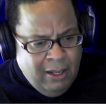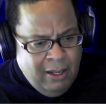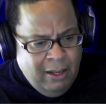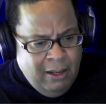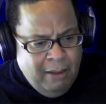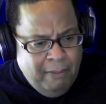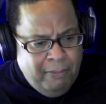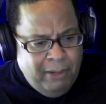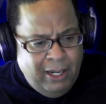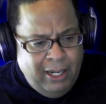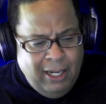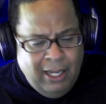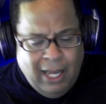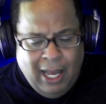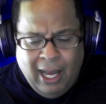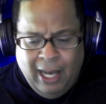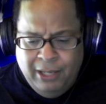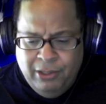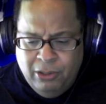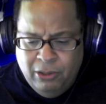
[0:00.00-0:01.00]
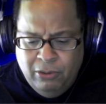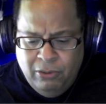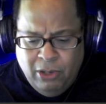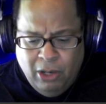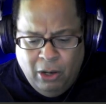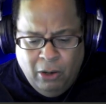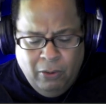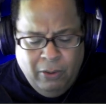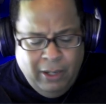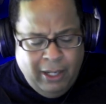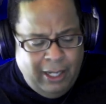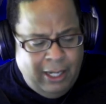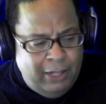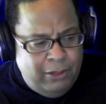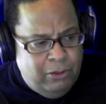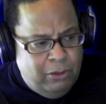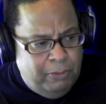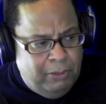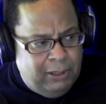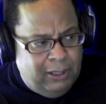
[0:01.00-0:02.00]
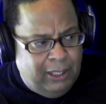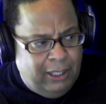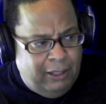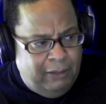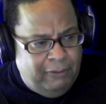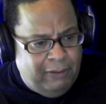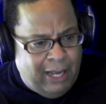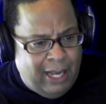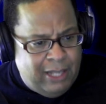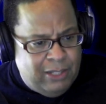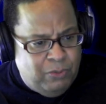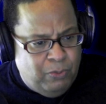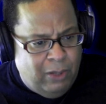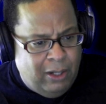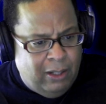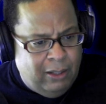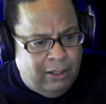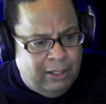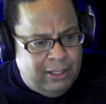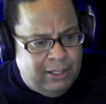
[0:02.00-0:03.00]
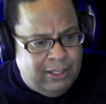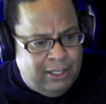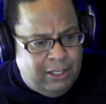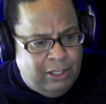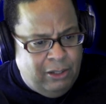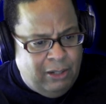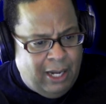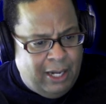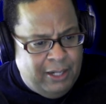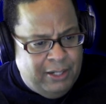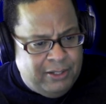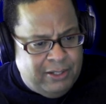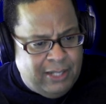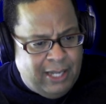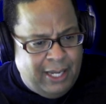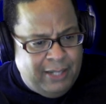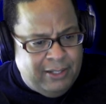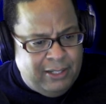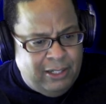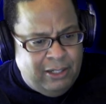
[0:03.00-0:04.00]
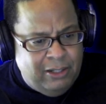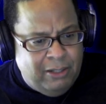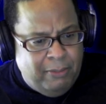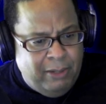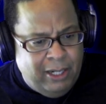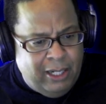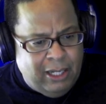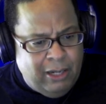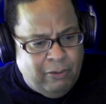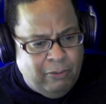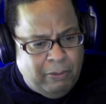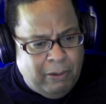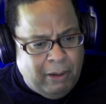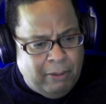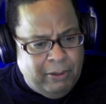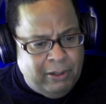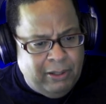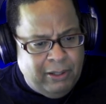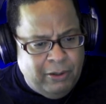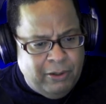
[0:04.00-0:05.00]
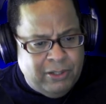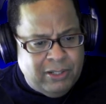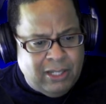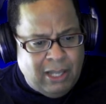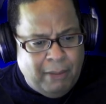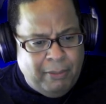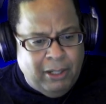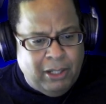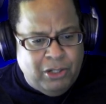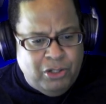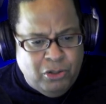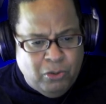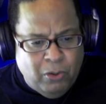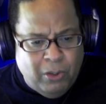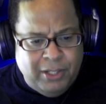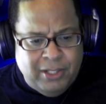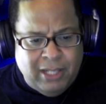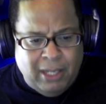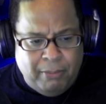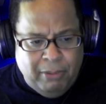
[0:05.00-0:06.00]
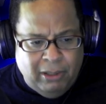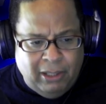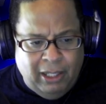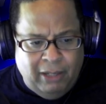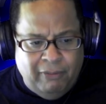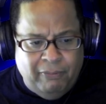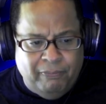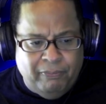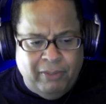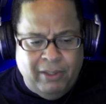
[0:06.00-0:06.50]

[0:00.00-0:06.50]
But I do know, and I do believe, as well as in the United States, in the Dominican Republic, there is coming a choice, I believe.